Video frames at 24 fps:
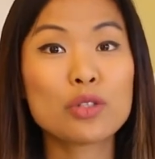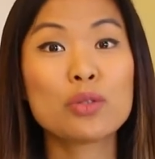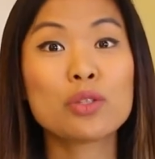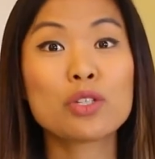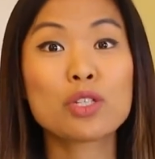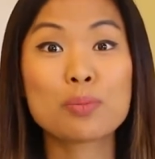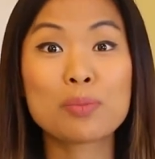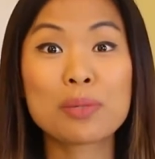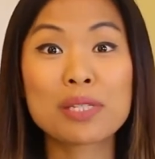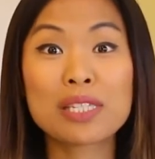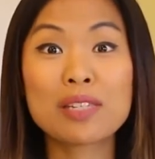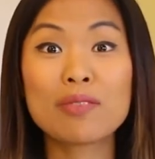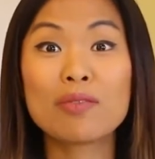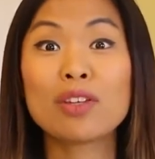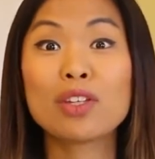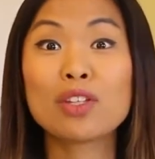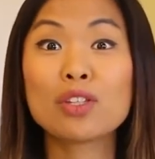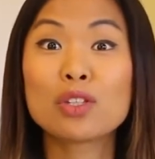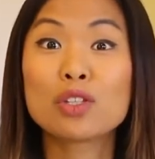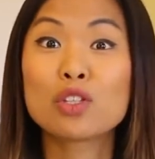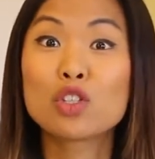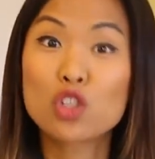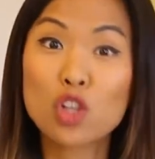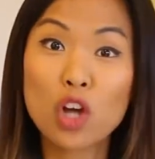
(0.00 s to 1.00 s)
to the
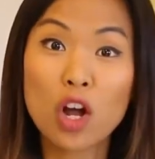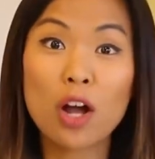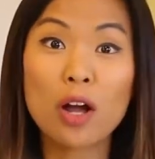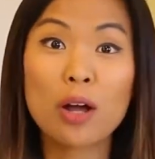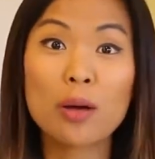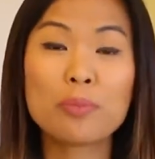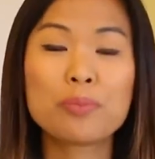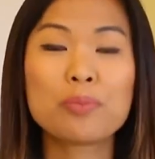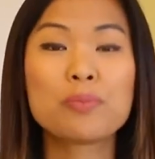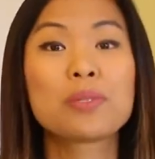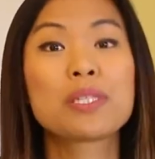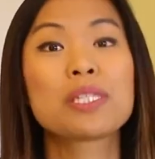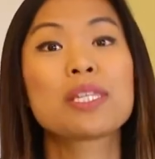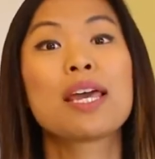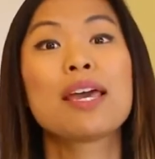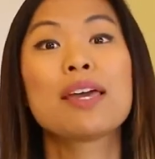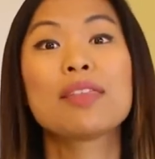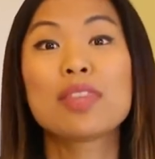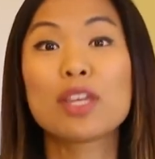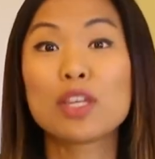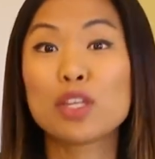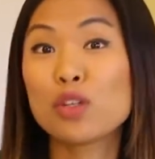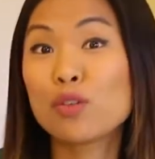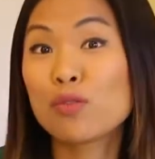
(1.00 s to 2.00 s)
specific jobs
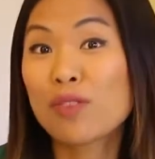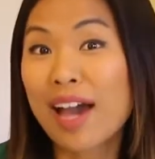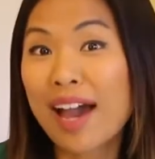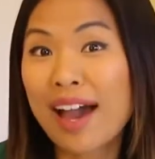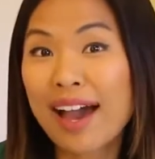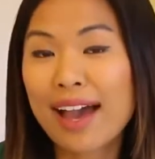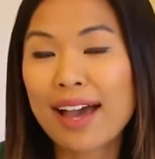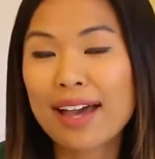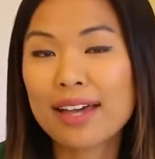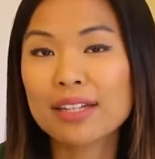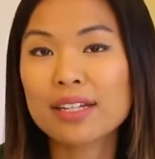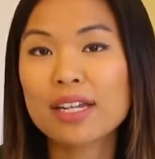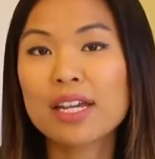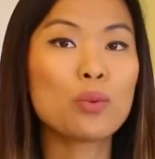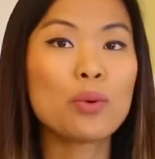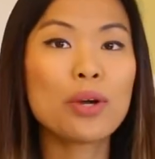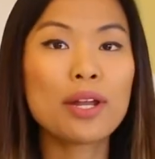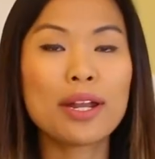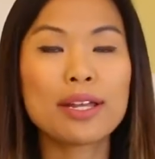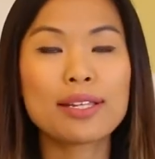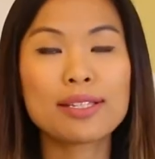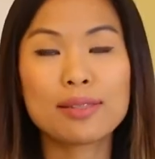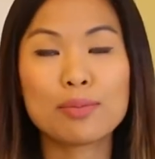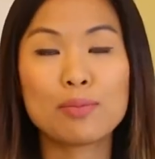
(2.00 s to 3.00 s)
that you've had.
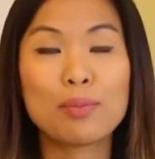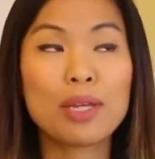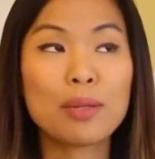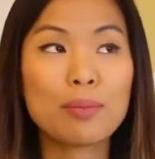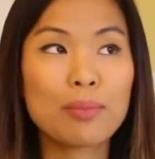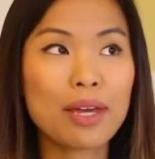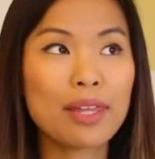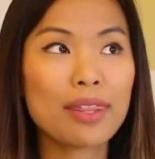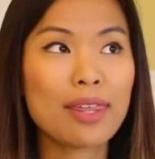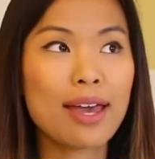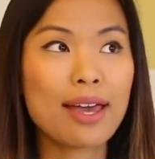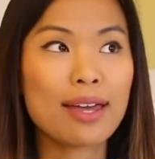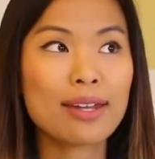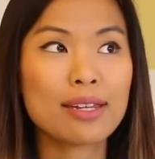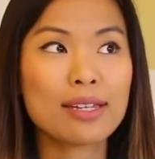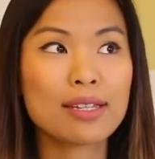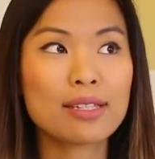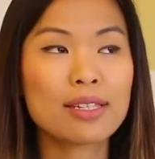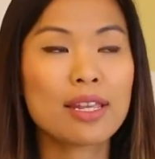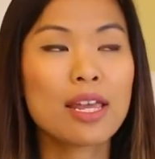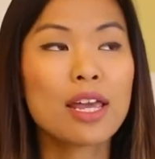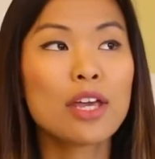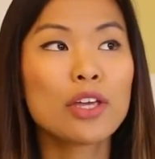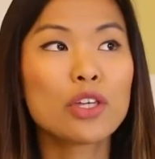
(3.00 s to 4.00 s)
What I mean by that
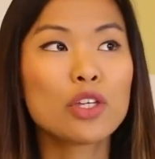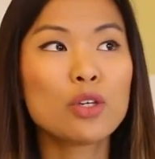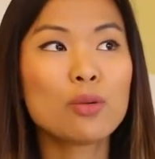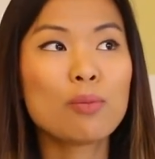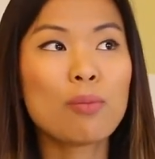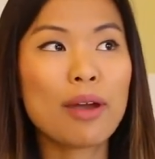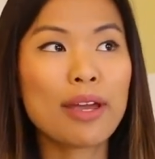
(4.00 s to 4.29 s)
is you